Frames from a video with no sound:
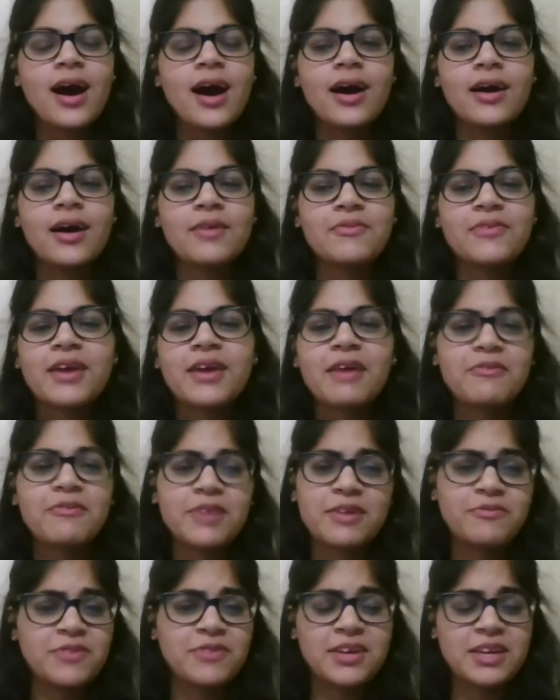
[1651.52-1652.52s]
we have
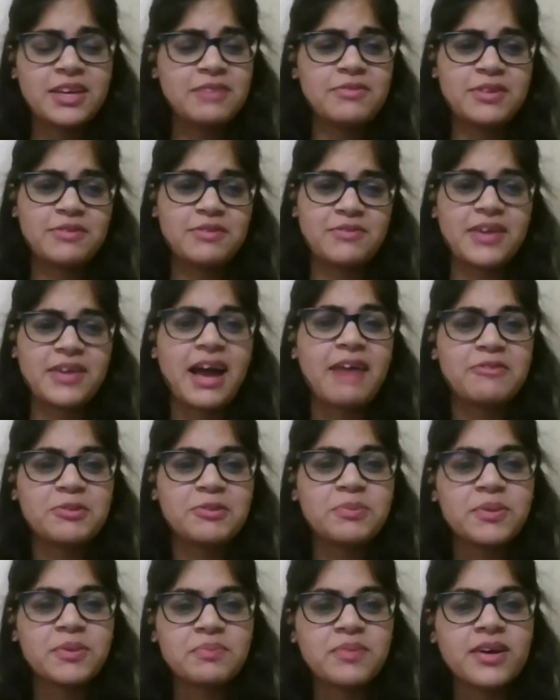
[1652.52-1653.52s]
even if you have to
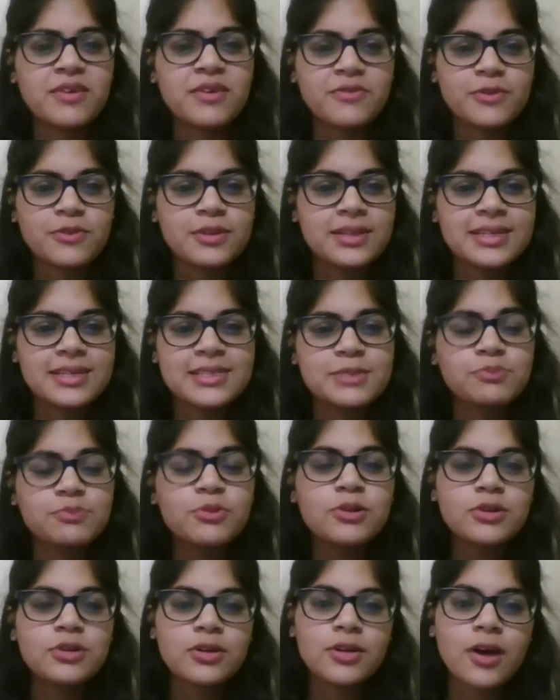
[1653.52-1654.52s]
prepare for these
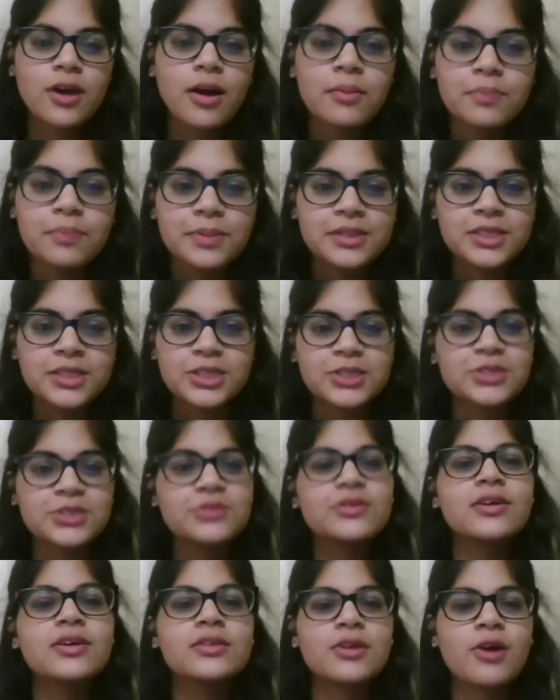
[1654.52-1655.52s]
moot court competitions or
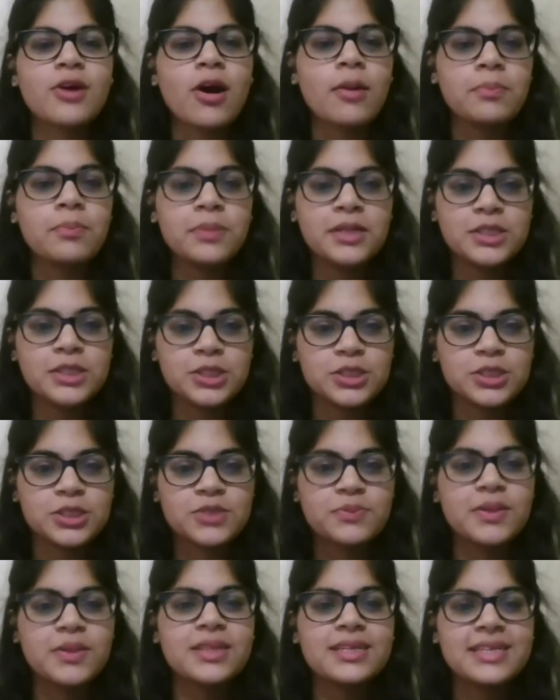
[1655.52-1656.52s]
other competitions
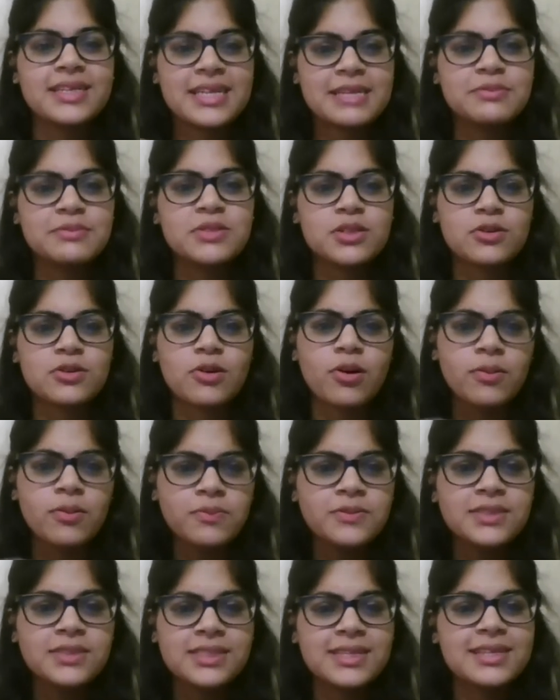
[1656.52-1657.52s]
where the teams are
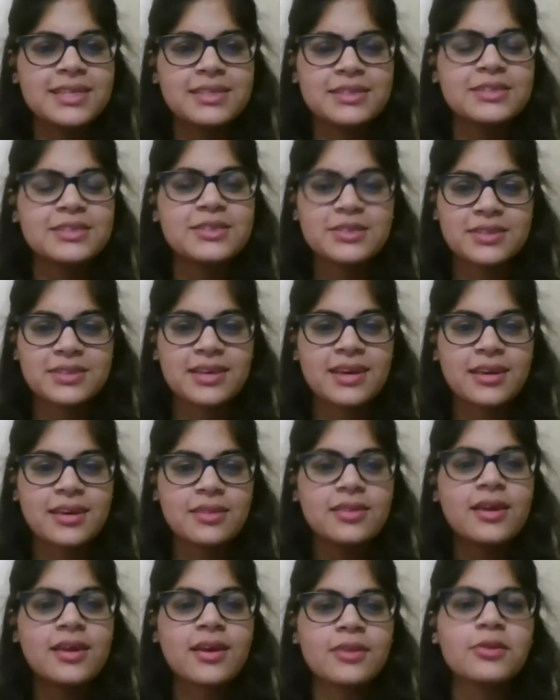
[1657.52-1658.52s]
obviously
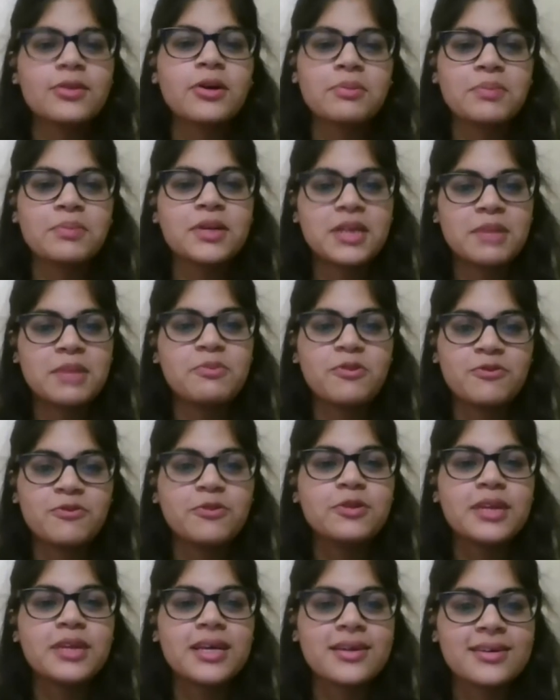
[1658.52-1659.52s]
they cannot be a team of
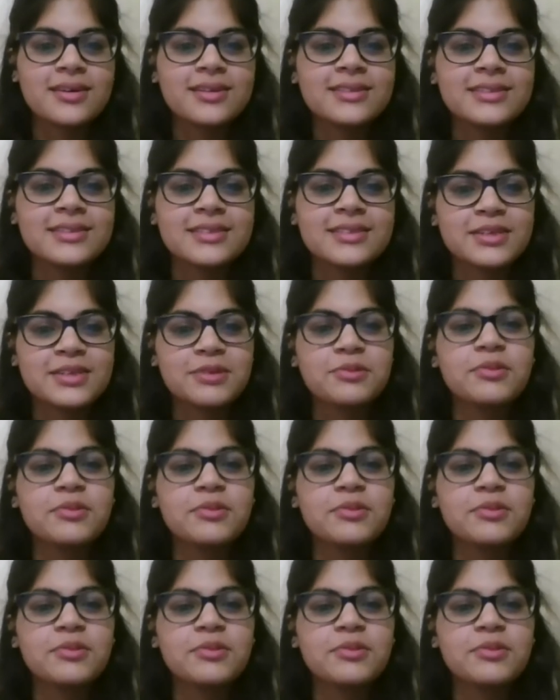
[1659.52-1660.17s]
only girls. You